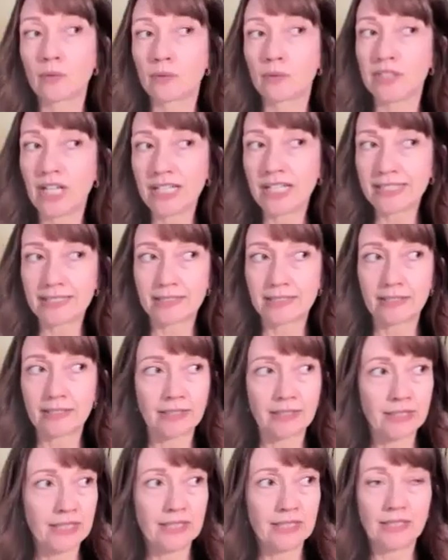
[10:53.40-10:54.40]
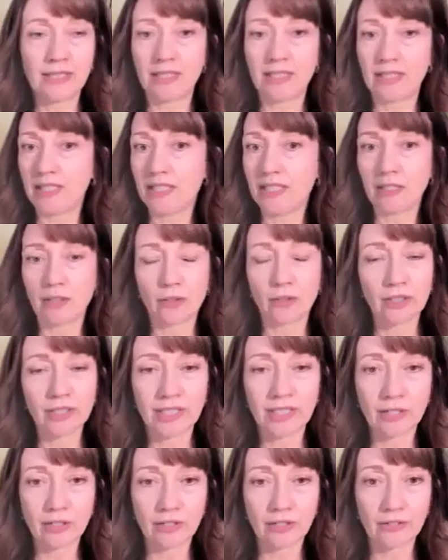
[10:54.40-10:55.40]
not in the
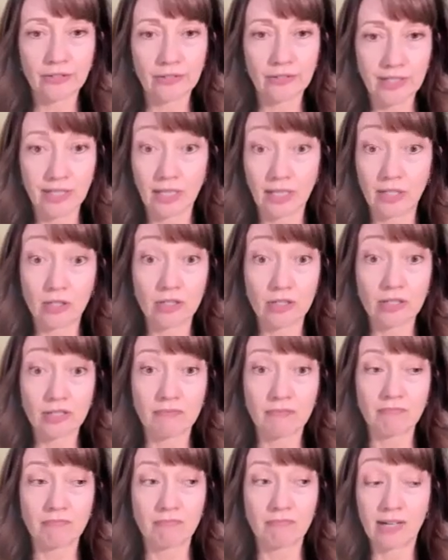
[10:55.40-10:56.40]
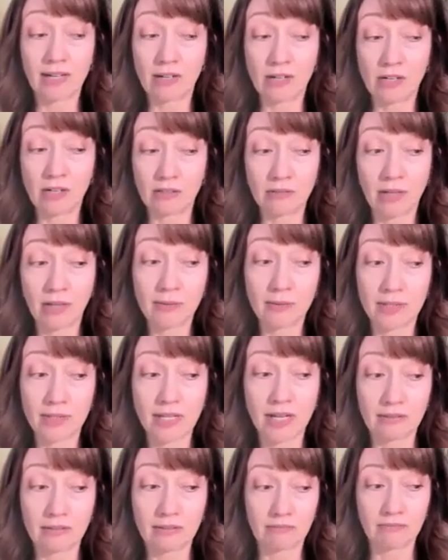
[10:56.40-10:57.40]
earlier stages at all. I was
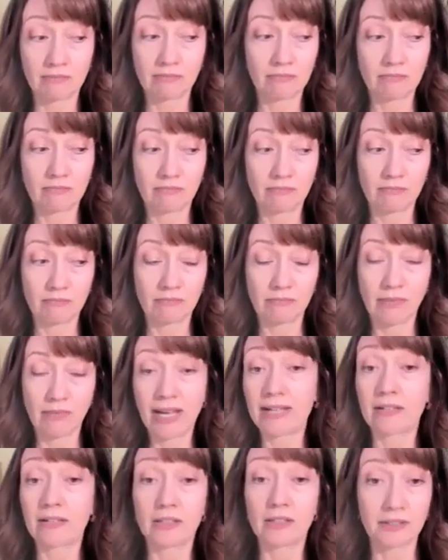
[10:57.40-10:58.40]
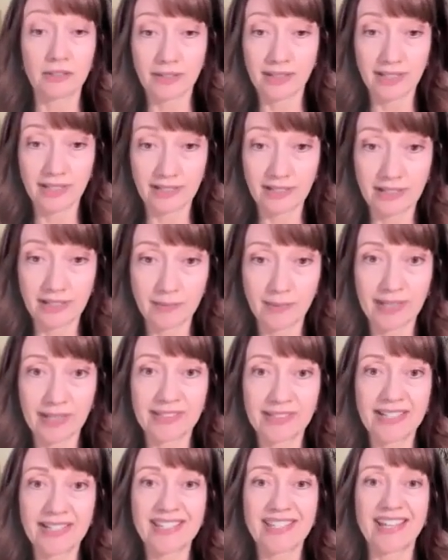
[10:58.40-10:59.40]
not at all thinking
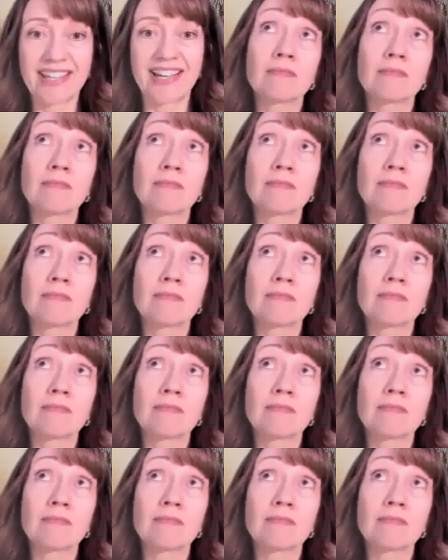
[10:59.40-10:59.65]
about this.